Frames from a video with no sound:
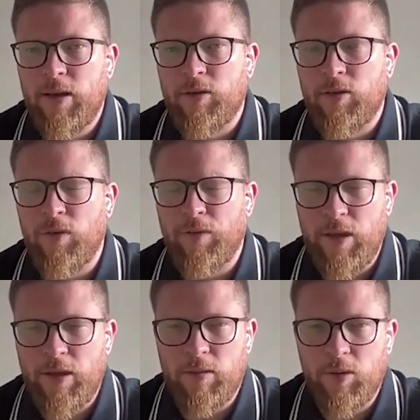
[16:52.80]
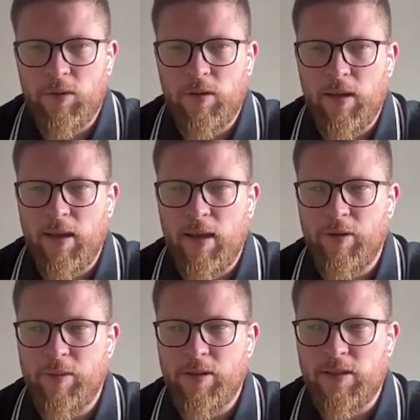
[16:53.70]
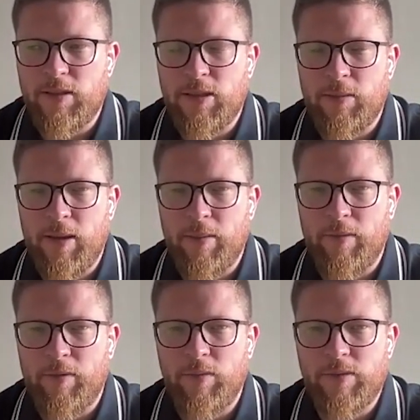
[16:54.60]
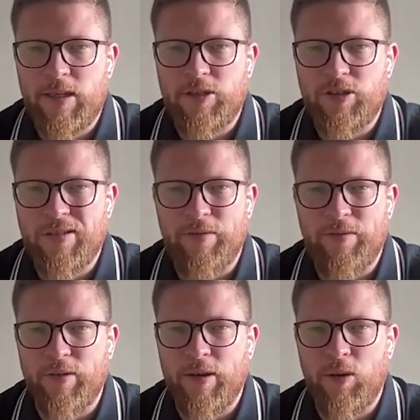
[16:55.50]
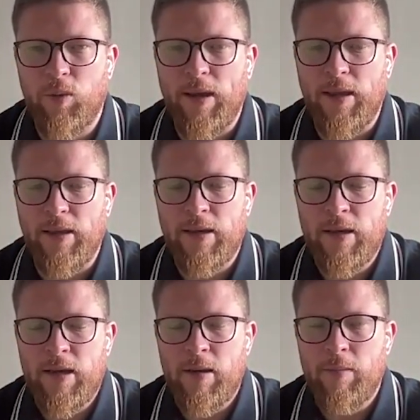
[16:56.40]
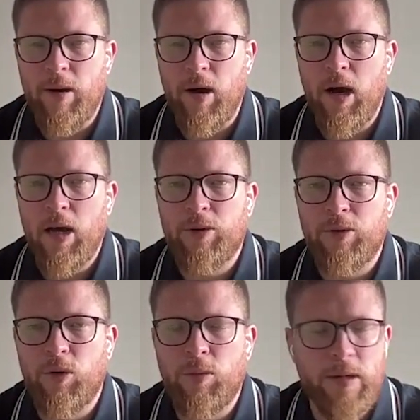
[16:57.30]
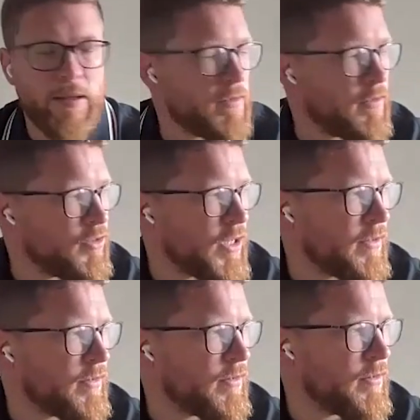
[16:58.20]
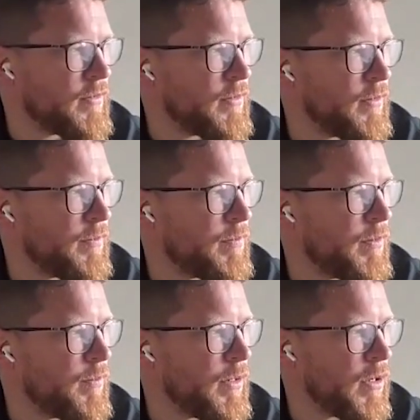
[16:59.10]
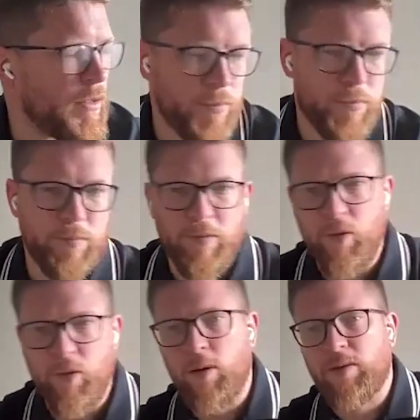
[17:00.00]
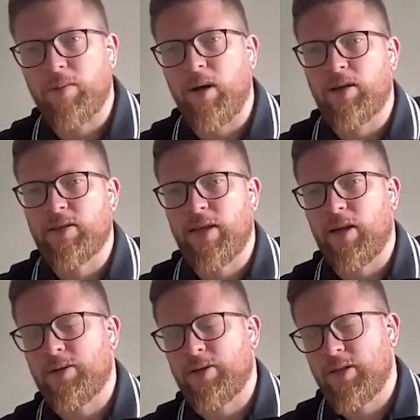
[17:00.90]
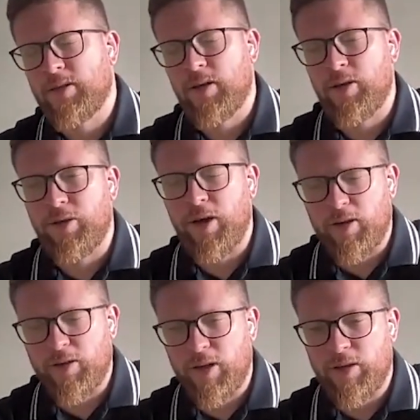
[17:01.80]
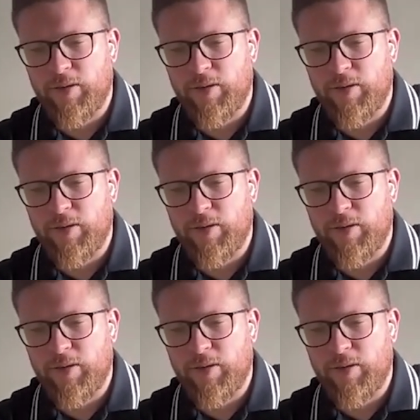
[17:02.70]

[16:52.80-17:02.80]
it's not feasible to think every business is going to be able to have conversations every single week. But I would normally suggest that before I was in marketing, I was on the dark